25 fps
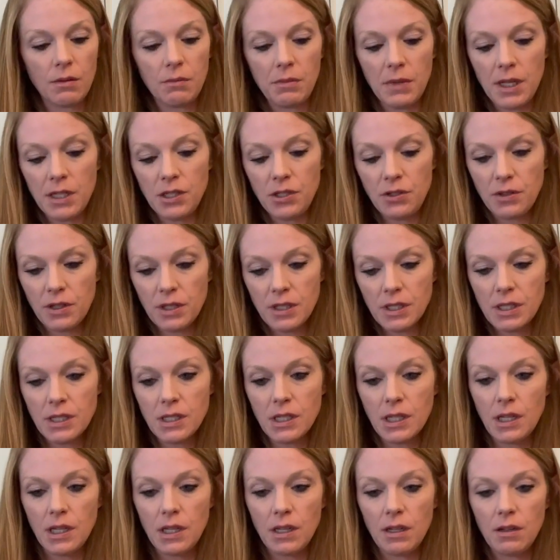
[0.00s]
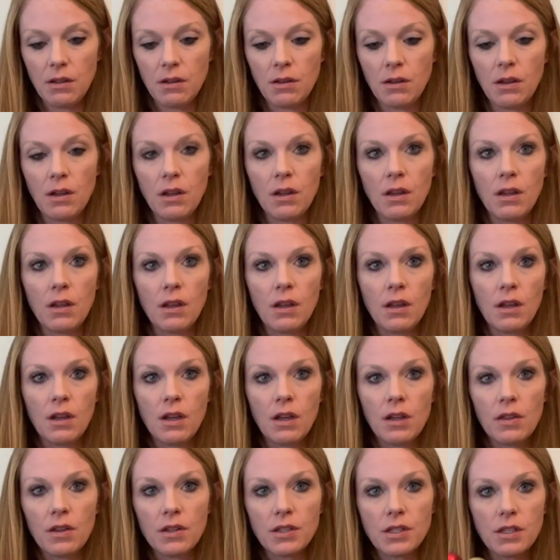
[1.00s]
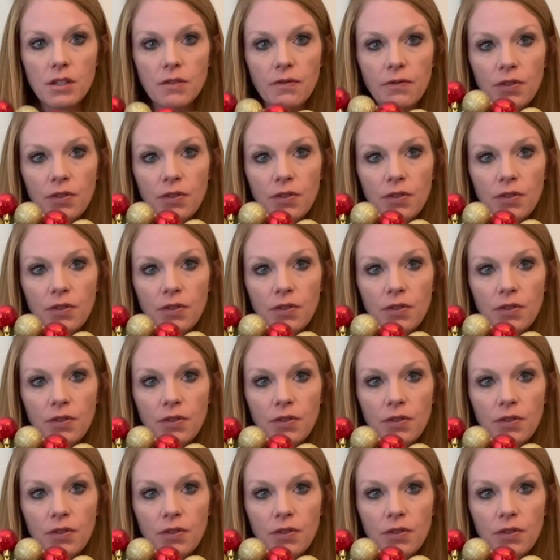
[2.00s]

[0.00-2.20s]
As you can see, there's a